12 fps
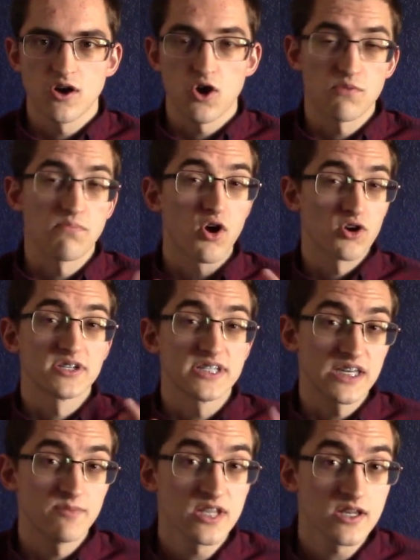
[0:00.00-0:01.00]
are part
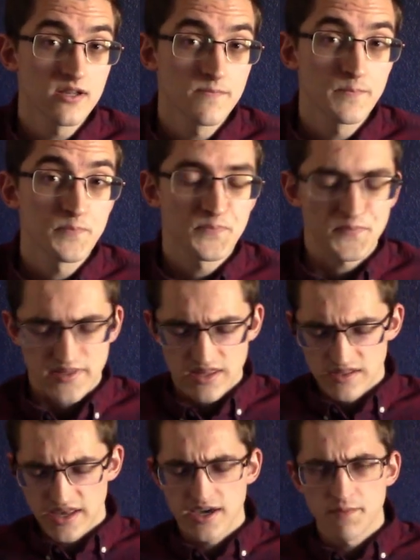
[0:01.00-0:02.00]
demon.
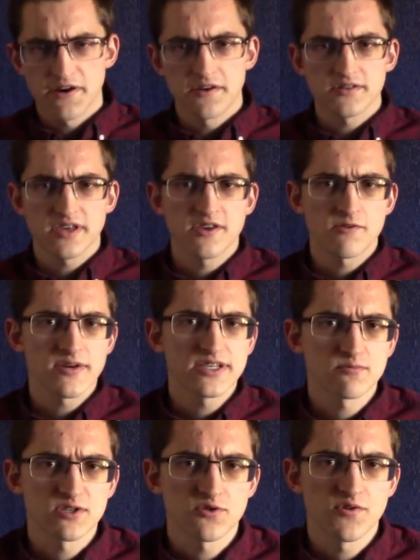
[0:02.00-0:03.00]
Like, apparently their
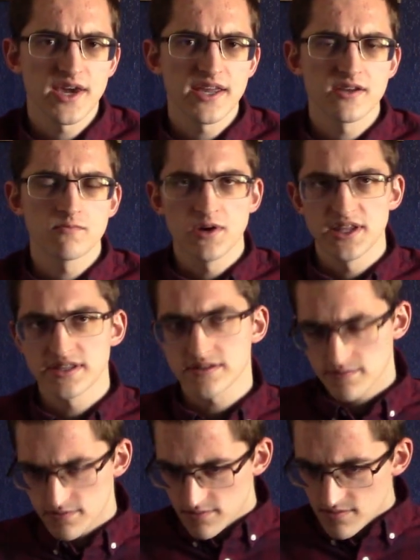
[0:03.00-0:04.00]
race was created when
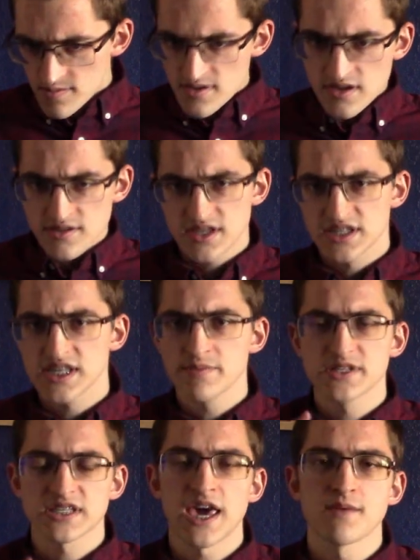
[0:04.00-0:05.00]
the
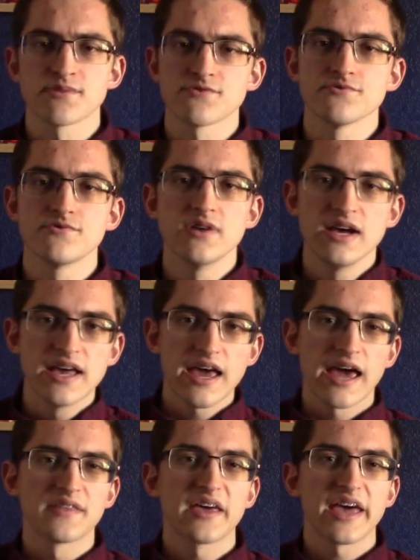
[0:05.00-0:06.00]
demons came through
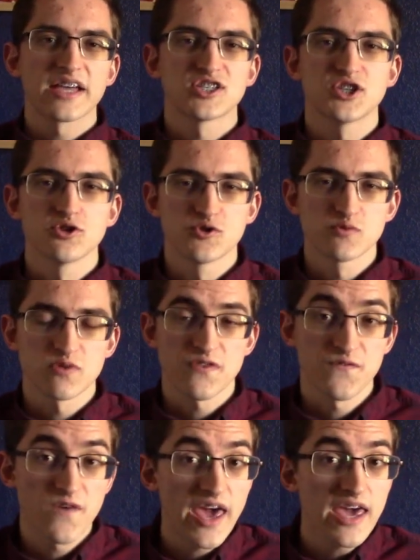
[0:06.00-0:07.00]
and they had children with
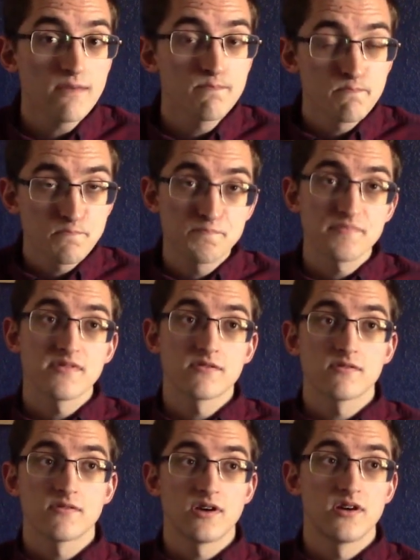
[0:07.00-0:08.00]
Fae.
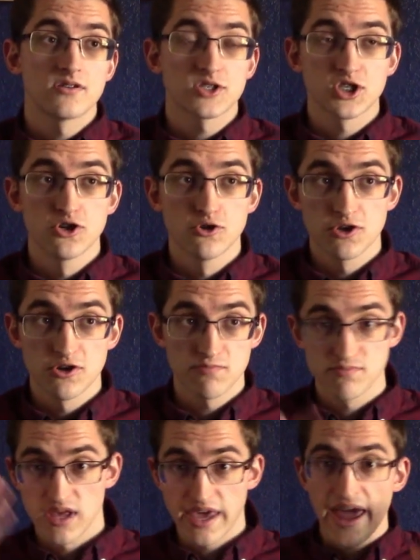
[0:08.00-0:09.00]
So they're,
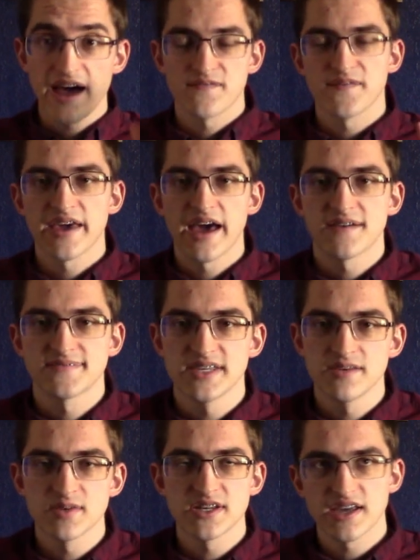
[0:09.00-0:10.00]
like, half Fae, half
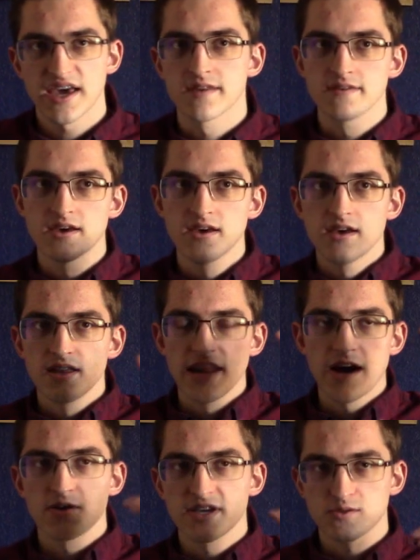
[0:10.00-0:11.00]
demon, and
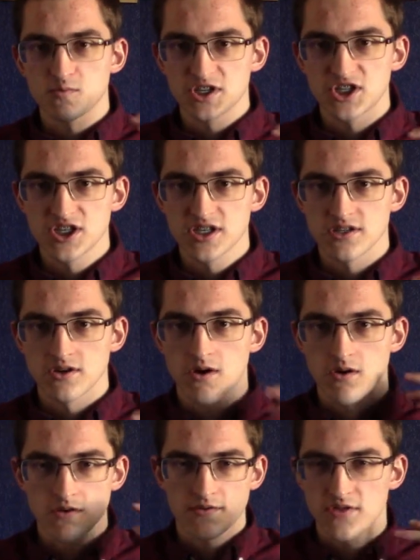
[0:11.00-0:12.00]
nowadays witches
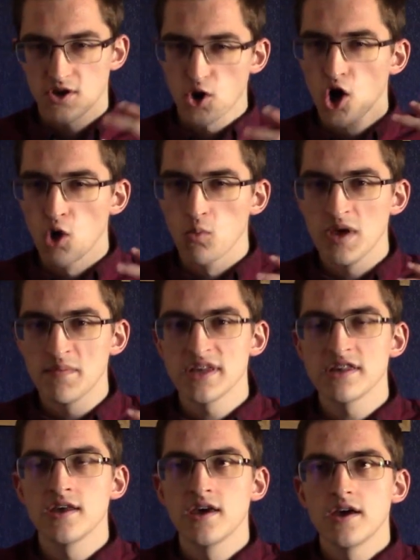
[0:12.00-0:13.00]
are... they're all
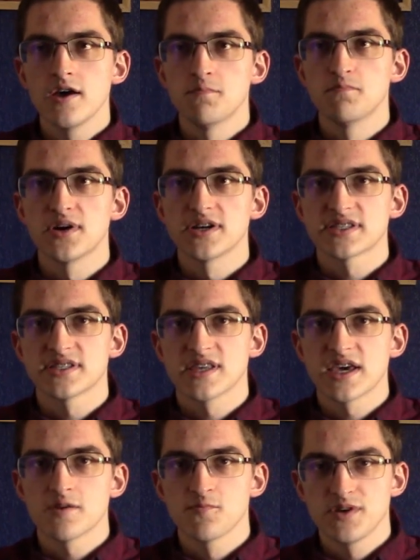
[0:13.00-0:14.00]
women, but
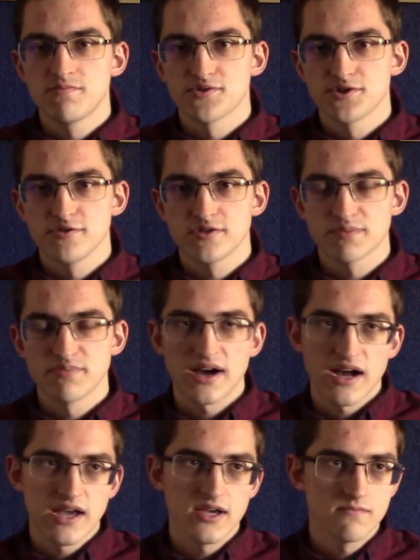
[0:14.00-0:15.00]
they reproduce
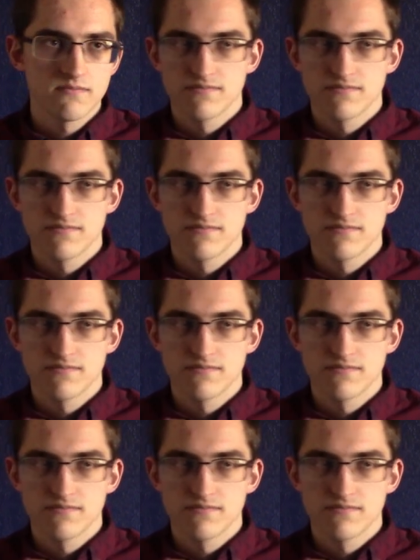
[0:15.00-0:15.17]
by